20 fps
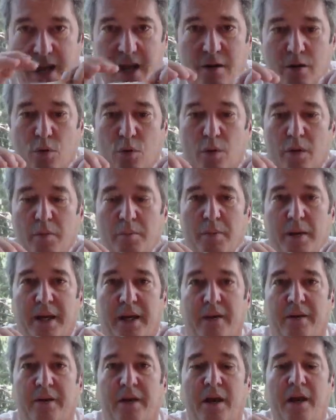narrower
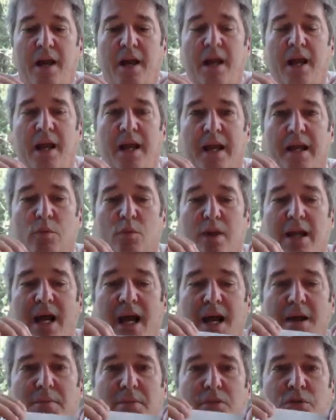bend. And what
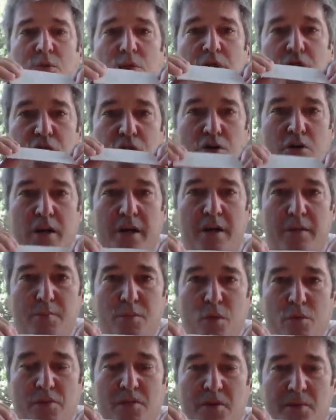happens when you try to
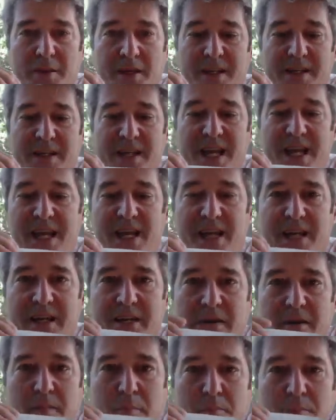move them in
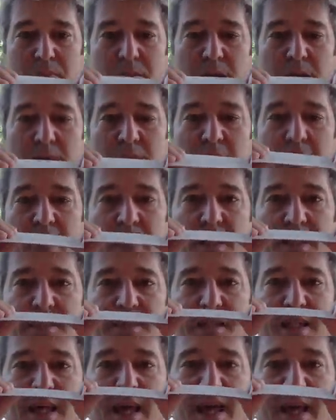tandem
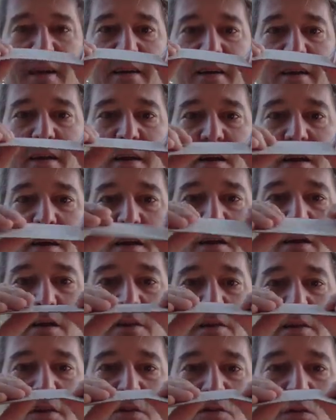is that,
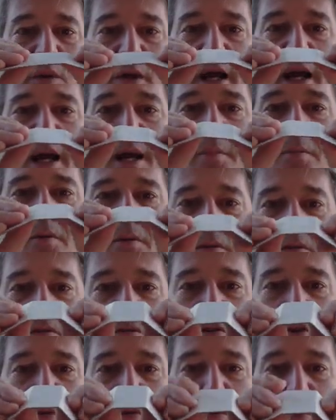here's what
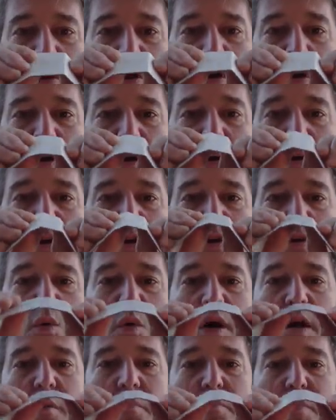happens. You
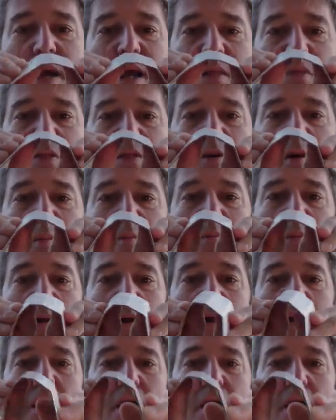want to bend them,